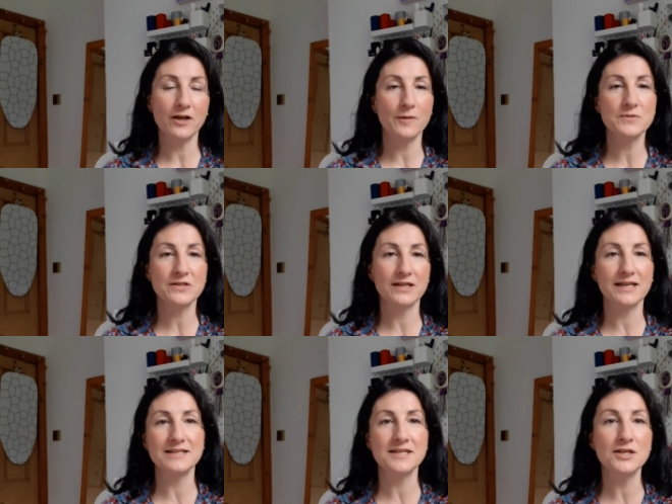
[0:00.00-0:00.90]
I'm just going to
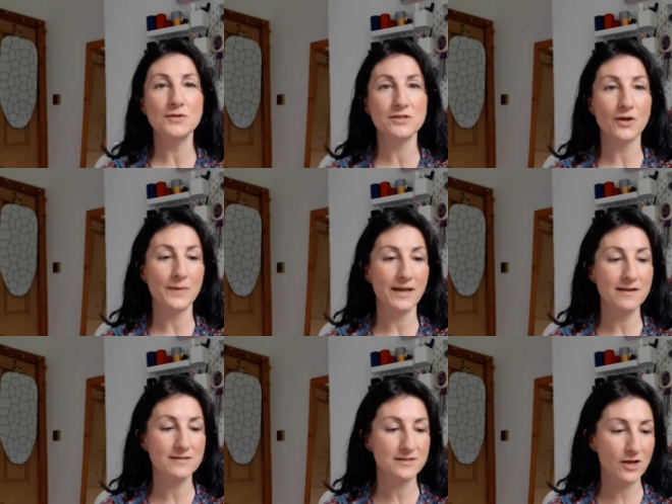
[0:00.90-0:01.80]
continue
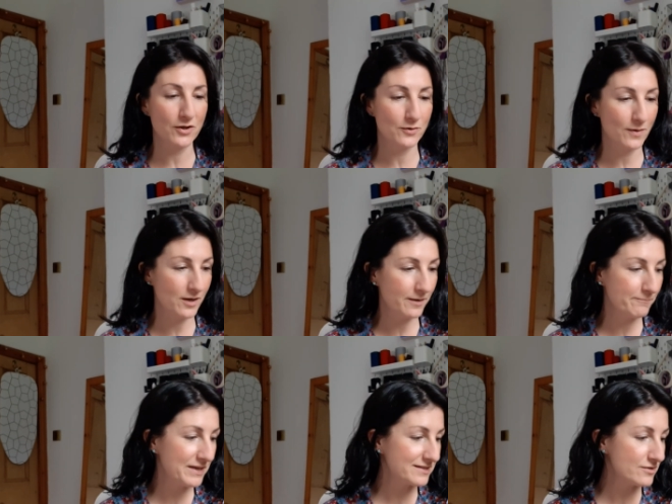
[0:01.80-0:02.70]
sewing, so
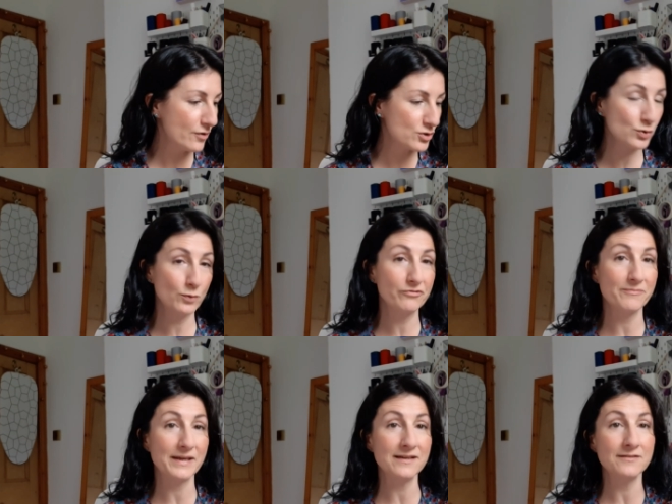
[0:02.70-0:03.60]
it's not a chore for
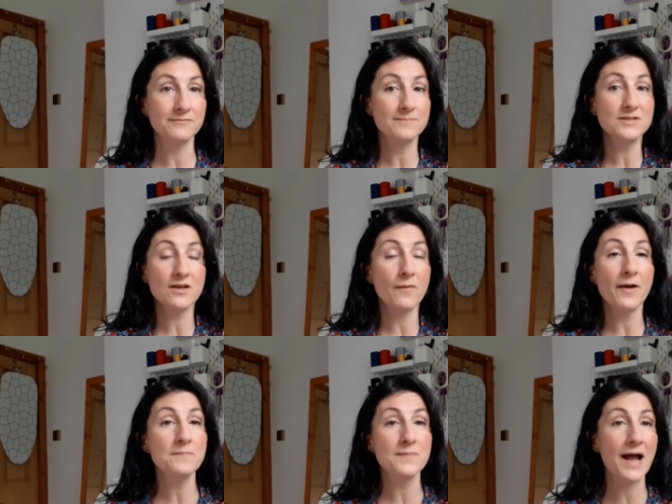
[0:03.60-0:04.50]
me. So
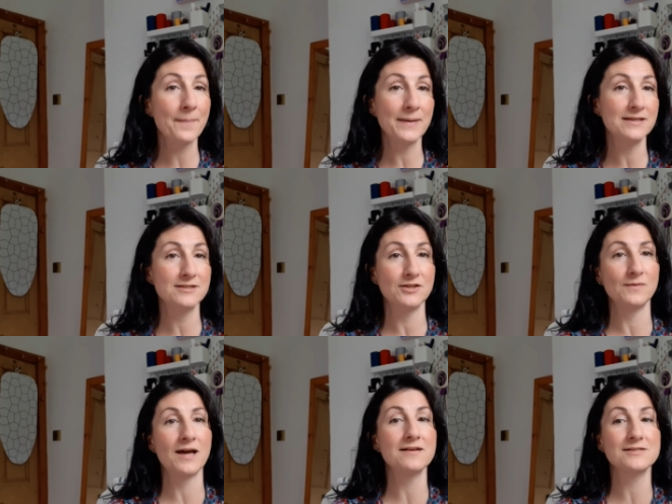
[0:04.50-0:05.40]
I'm happy to do that.